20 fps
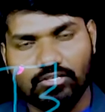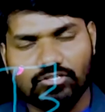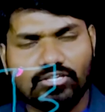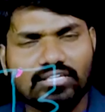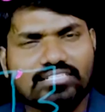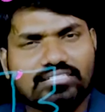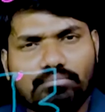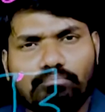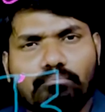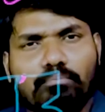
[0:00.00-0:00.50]

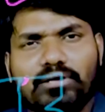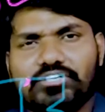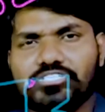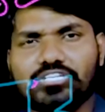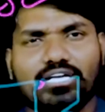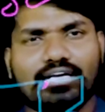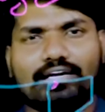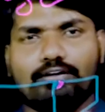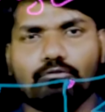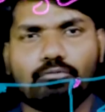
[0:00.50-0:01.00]
So it's a
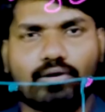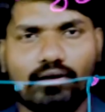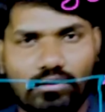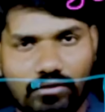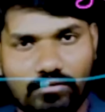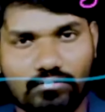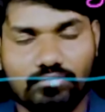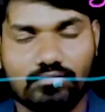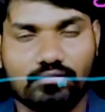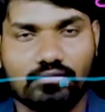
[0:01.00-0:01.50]
measuring
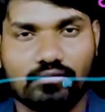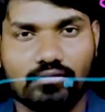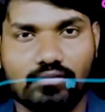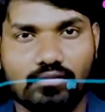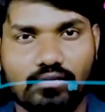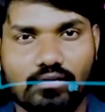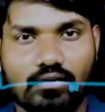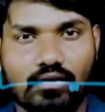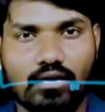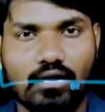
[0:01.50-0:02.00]
device.
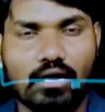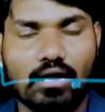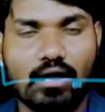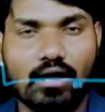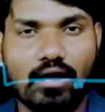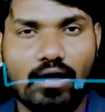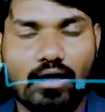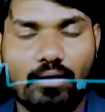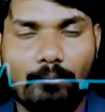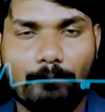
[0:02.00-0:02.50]

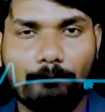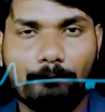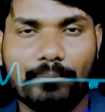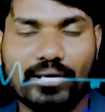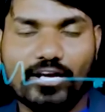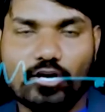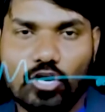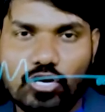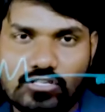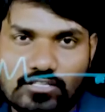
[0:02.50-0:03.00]

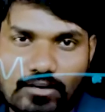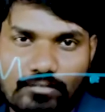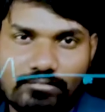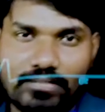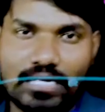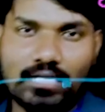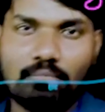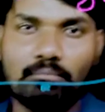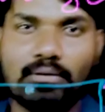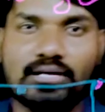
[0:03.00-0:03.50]
Because
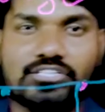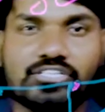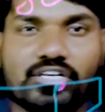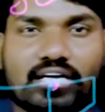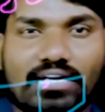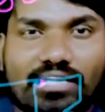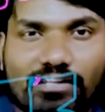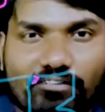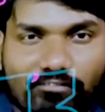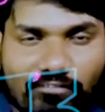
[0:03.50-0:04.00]
of that
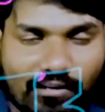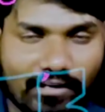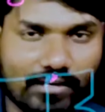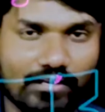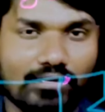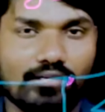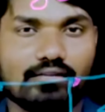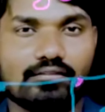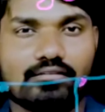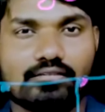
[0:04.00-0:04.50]
measuring
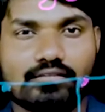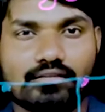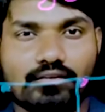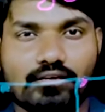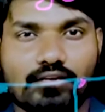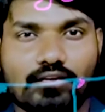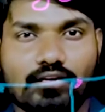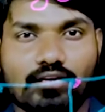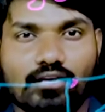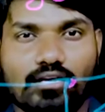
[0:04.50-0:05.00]

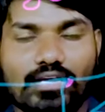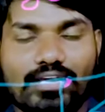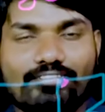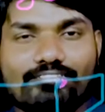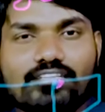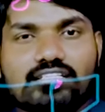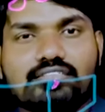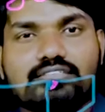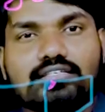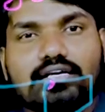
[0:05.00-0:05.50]
device,
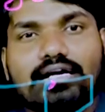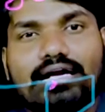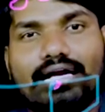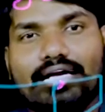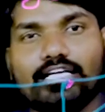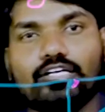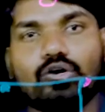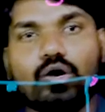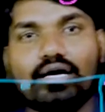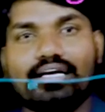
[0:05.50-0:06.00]
if the
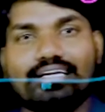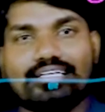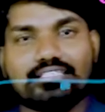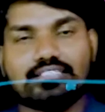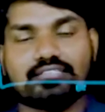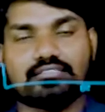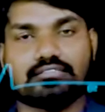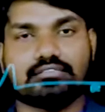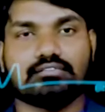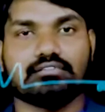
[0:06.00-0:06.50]
circuit got
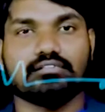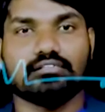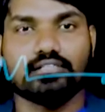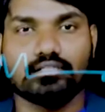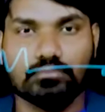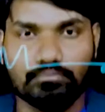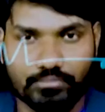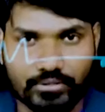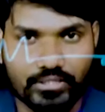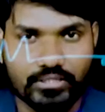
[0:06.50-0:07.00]

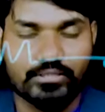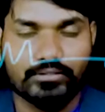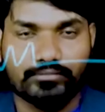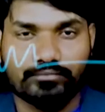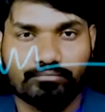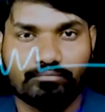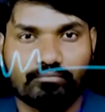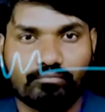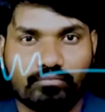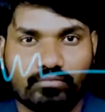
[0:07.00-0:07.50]
disturbed,
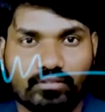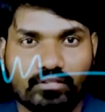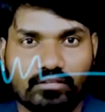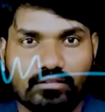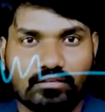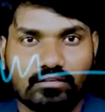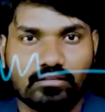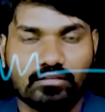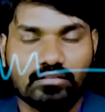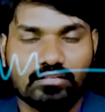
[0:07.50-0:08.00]

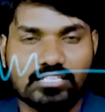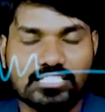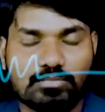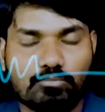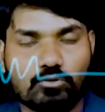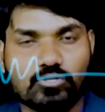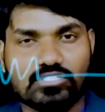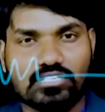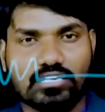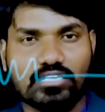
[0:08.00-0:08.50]

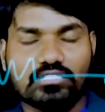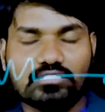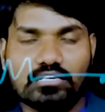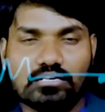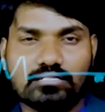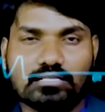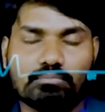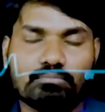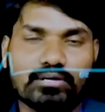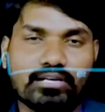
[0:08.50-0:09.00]
suppose
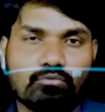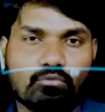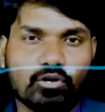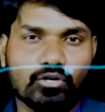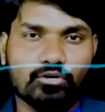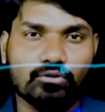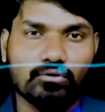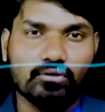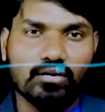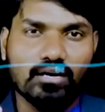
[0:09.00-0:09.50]
somebody
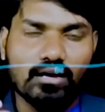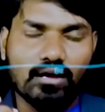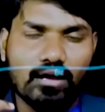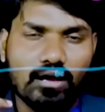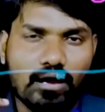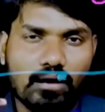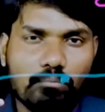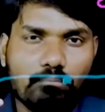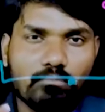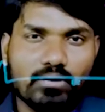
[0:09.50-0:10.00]
want to
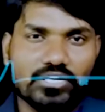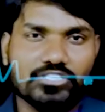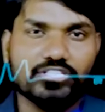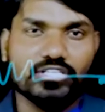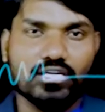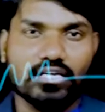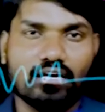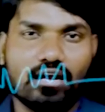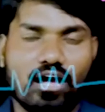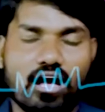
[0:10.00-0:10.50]

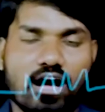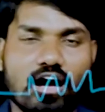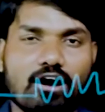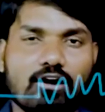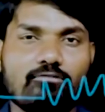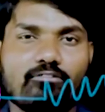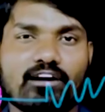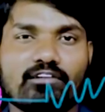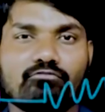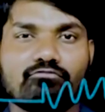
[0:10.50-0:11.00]
measure
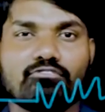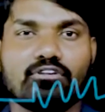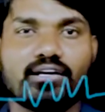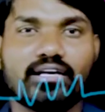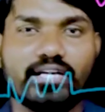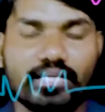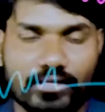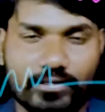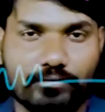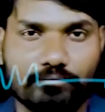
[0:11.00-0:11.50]
how I'm
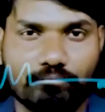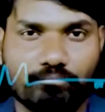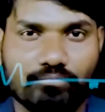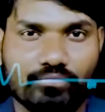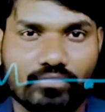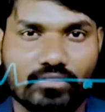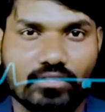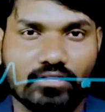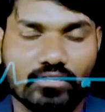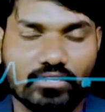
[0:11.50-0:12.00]
working,
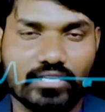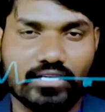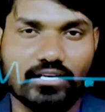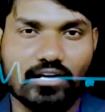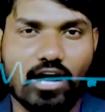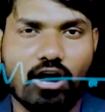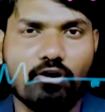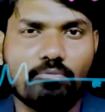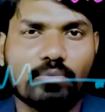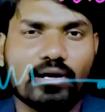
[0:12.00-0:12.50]

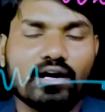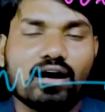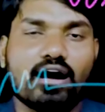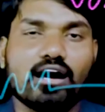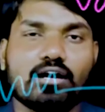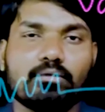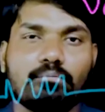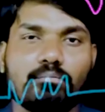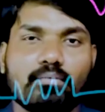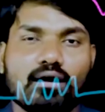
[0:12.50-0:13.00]
okay, how my
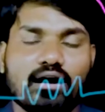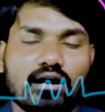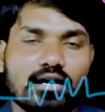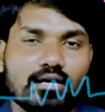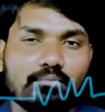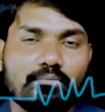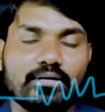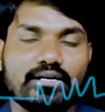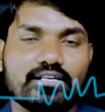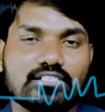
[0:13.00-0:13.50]

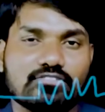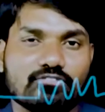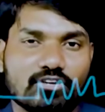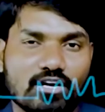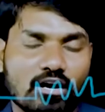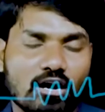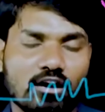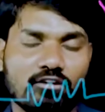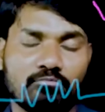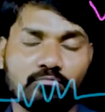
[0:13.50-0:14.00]
heartbeat is,
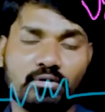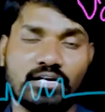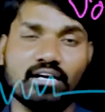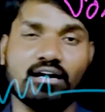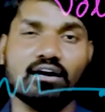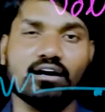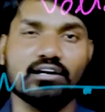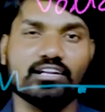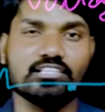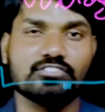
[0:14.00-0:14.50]
how my
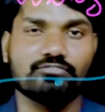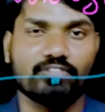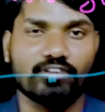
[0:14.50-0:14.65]
heart